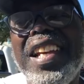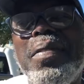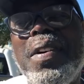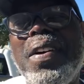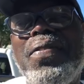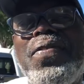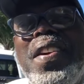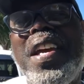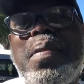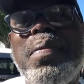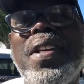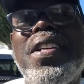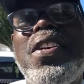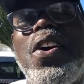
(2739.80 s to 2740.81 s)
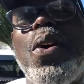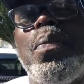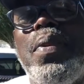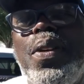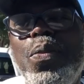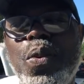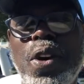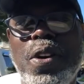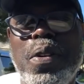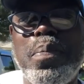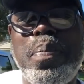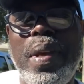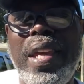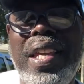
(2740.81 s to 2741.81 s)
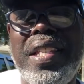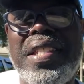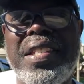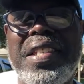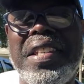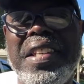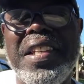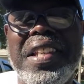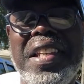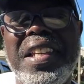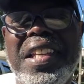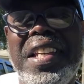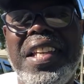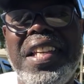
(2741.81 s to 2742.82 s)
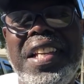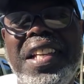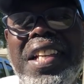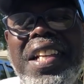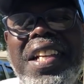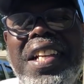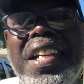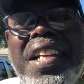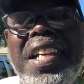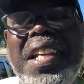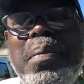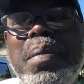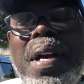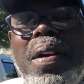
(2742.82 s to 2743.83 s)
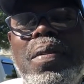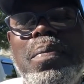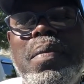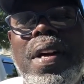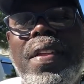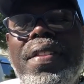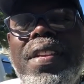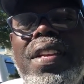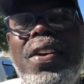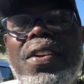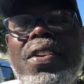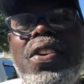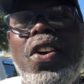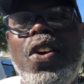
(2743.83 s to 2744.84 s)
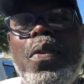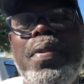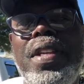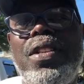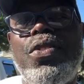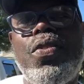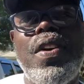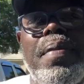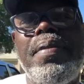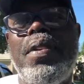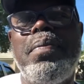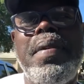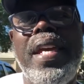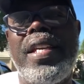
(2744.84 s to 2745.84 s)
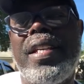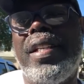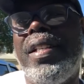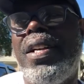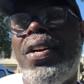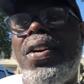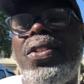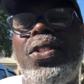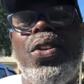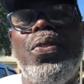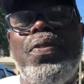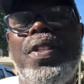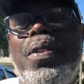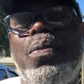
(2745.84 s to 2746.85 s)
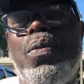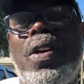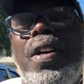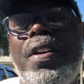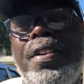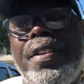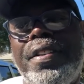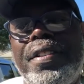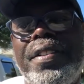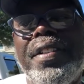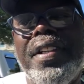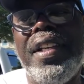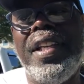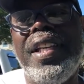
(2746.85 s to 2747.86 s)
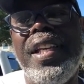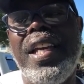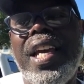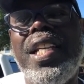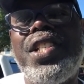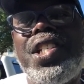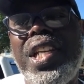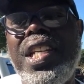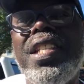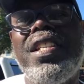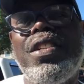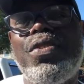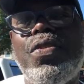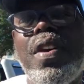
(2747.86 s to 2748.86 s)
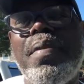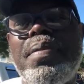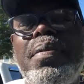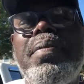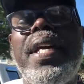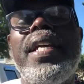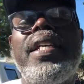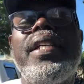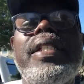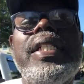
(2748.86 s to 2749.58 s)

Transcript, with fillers: My family called me World Peace. And my mother-in-law called me troublemaker all over the world. And she's a troublemaker.